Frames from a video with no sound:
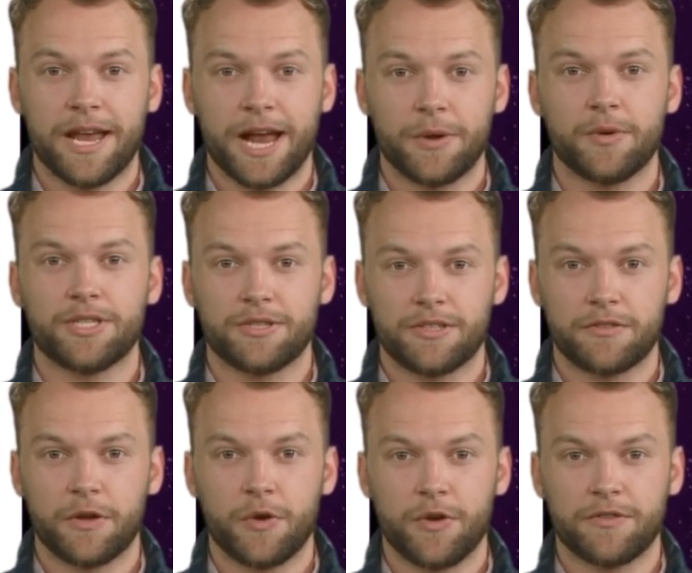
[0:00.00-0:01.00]
In which of the
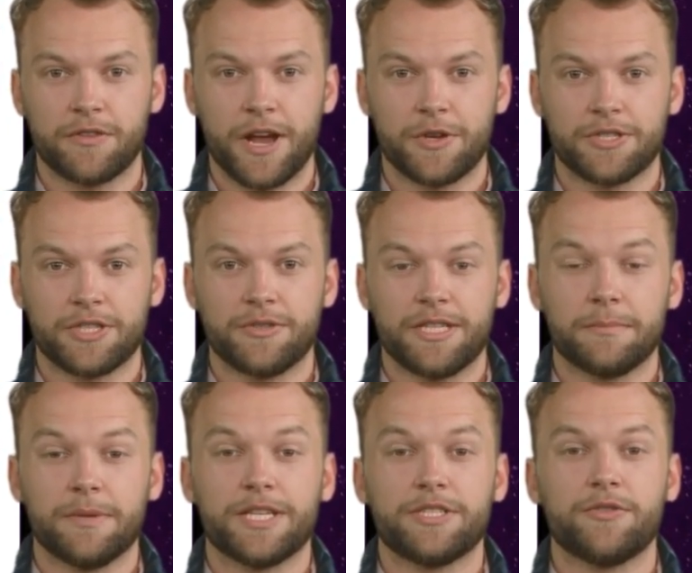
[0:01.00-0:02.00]
following files should the
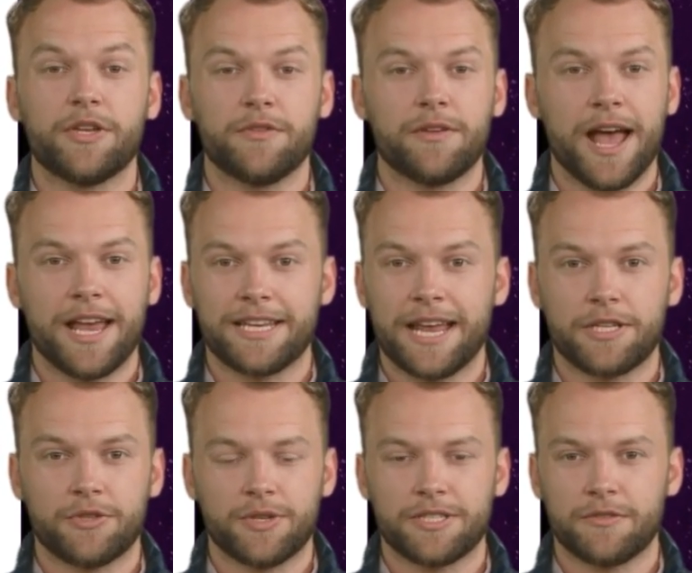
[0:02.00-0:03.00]
administrator add an
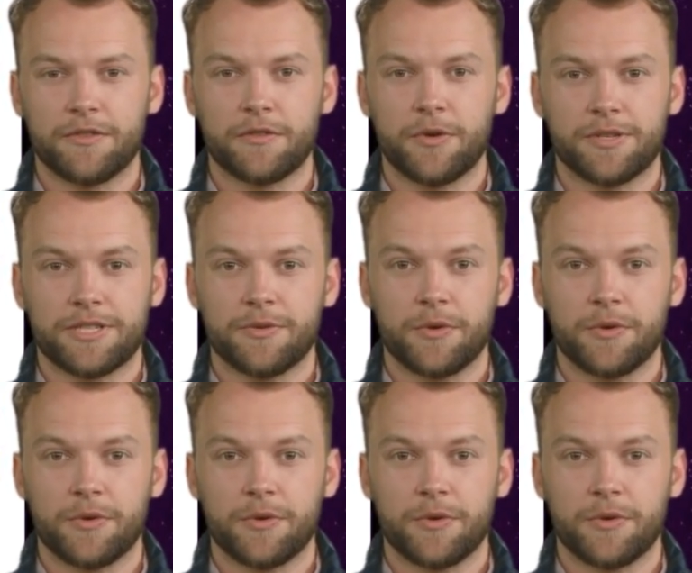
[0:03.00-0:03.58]
entry to fulfill this